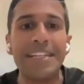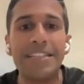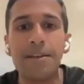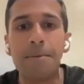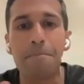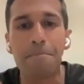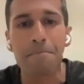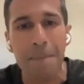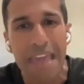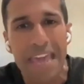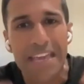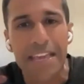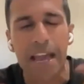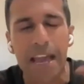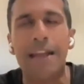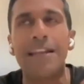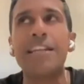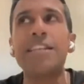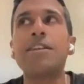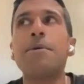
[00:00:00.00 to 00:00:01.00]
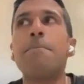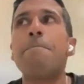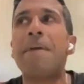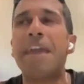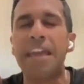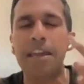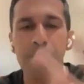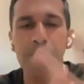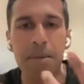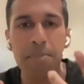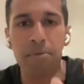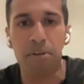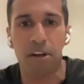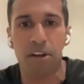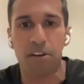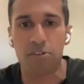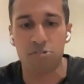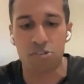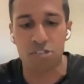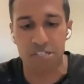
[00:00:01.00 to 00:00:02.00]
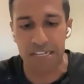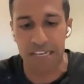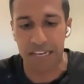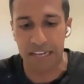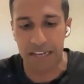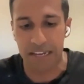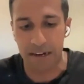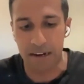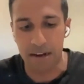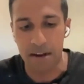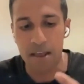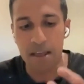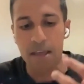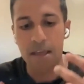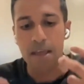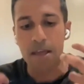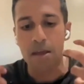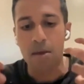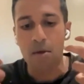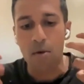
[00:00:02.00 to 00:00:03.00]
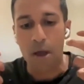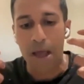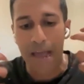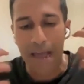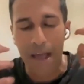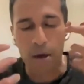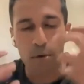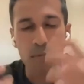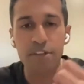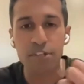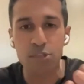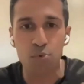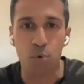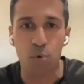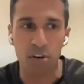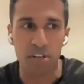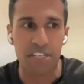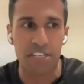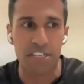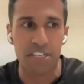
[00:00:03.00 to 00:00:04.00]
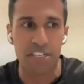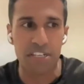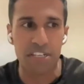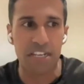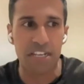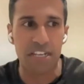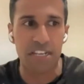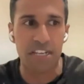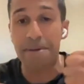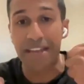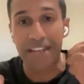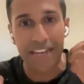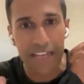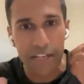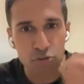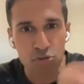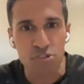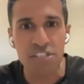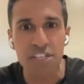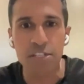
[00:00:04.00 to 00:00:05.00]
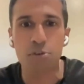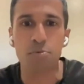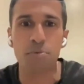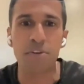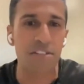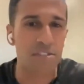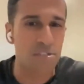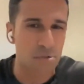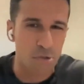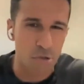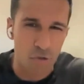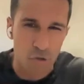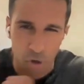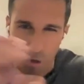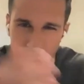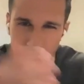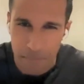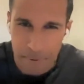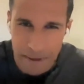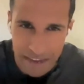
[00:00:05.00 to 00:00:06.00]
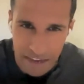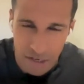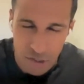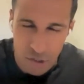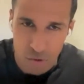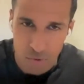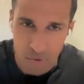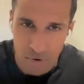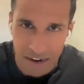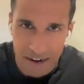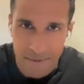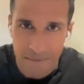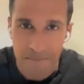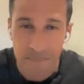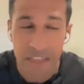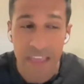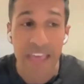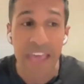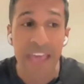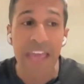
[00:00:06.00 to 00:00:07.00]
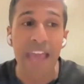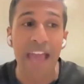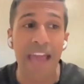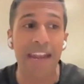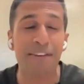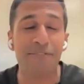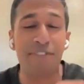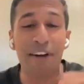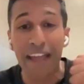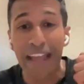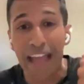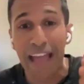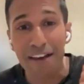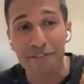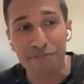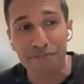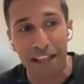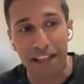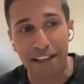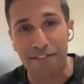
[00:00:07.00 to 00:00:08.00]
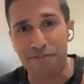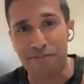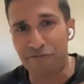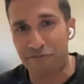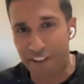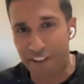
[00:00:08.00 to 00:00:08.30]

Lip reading: need to make people understand how this works. And I need to make it interesting to read so that you turn the page. Right. And if I have like